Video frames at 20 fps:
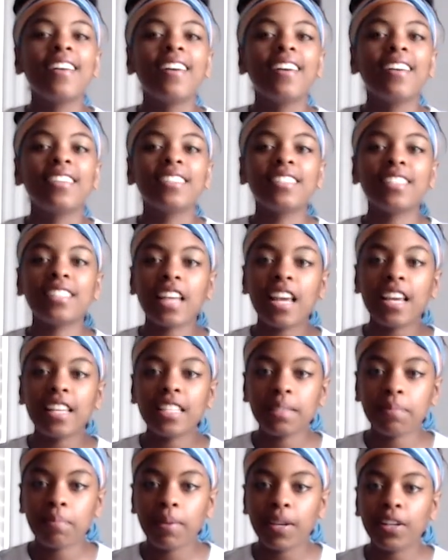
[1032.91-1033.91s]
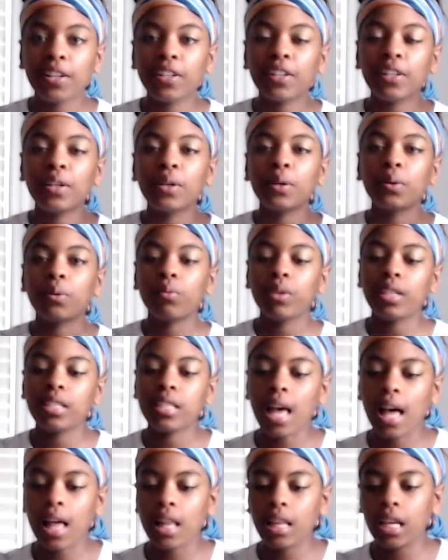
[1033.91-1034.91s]
Shakespeare
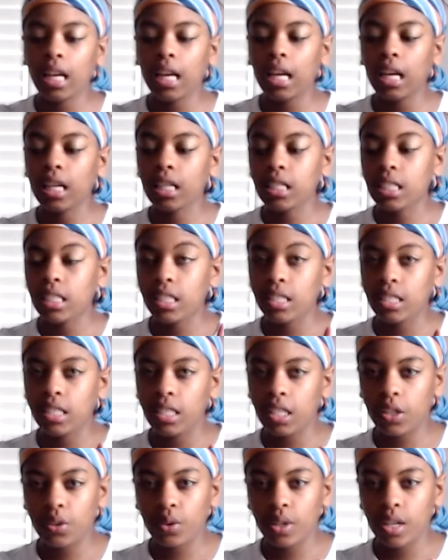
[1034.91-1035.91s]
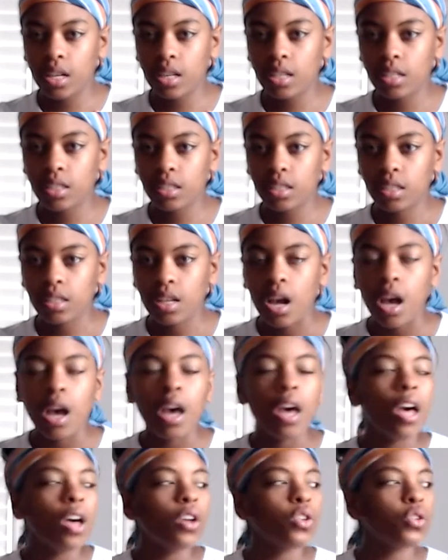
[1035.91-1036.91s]
retelling series.
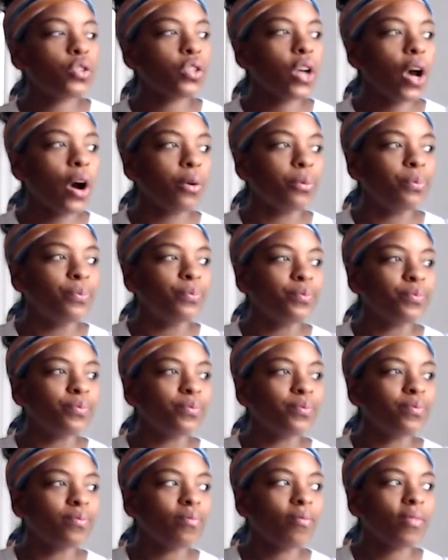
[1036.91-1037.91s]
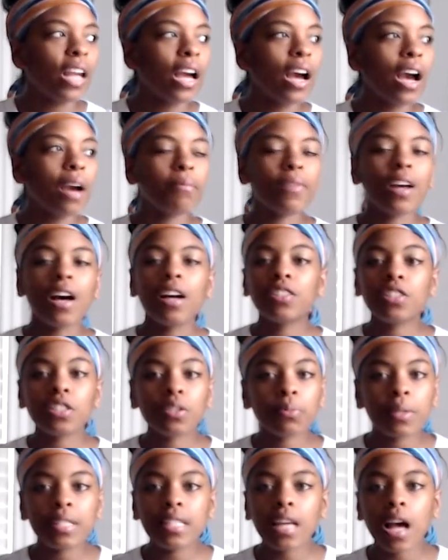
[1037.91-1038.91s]
So I'm not just
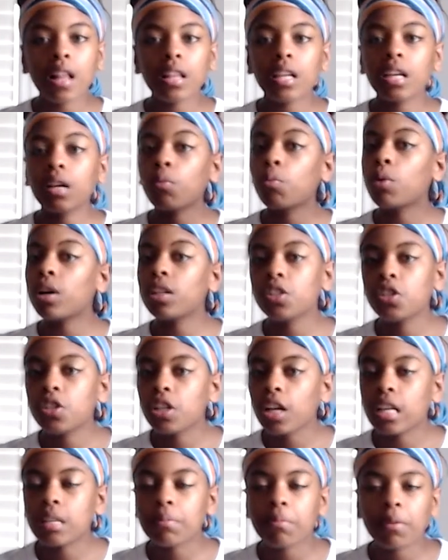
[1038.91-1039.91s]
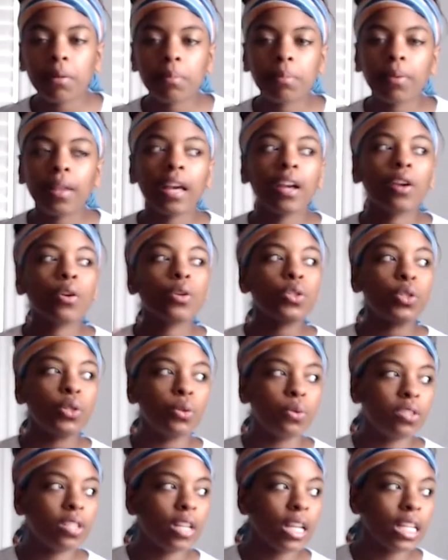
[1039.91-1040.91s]
retelling one Shakespeare play or two
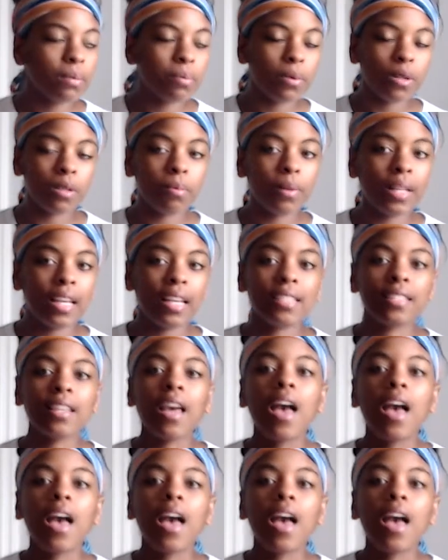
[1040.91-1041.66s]
Shakespeare plays.